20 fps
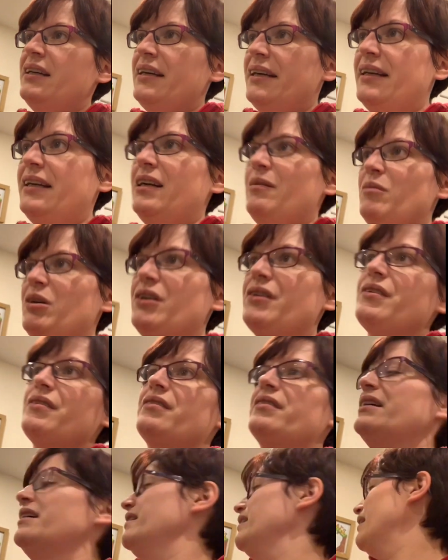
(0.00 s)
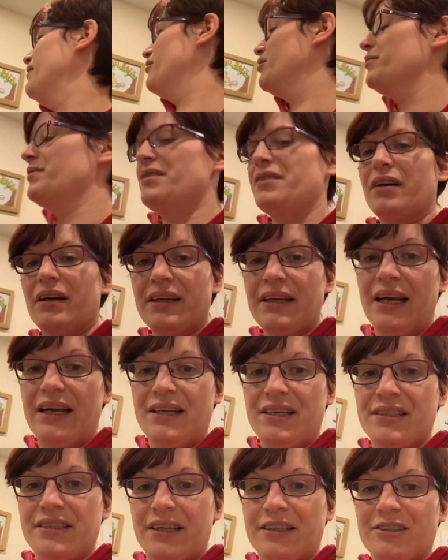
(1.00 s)
in an emergency, I've always got a
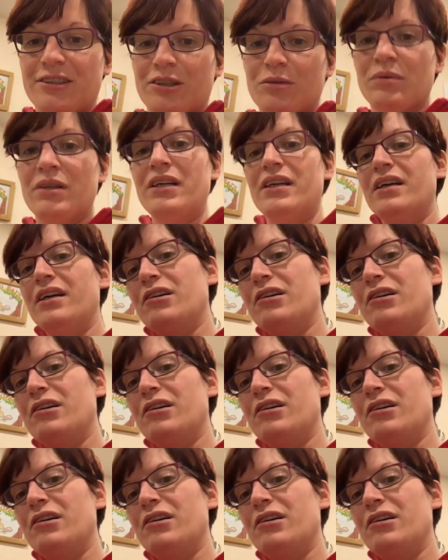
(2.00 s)
cage set up,